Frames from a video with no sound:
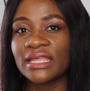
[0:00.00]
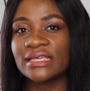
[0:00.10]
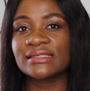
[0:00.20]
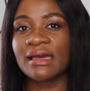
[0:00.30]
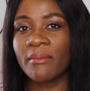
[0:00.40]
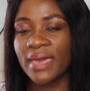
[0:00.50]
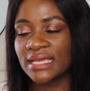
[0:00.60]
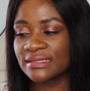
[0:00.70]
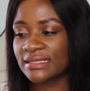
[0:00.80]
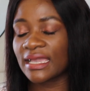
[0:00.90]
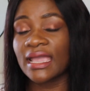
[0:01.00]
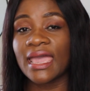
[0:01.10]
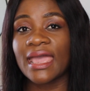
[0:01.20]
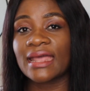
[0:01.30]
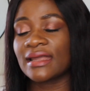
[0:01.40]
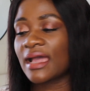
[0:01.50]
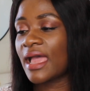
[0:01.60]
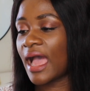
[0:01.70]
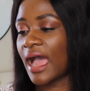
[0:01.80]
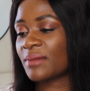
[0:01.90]
It is amazing and
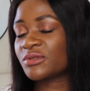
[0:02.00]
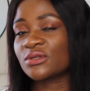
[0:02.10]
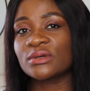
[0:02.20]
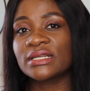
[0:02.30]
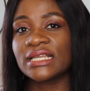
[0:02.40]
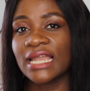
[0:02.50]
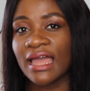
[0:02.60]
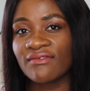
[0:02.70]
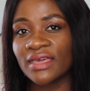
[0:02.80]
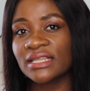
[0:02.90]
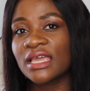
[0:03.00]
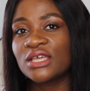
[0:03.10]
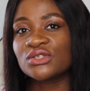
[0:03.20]
I absolutely love it.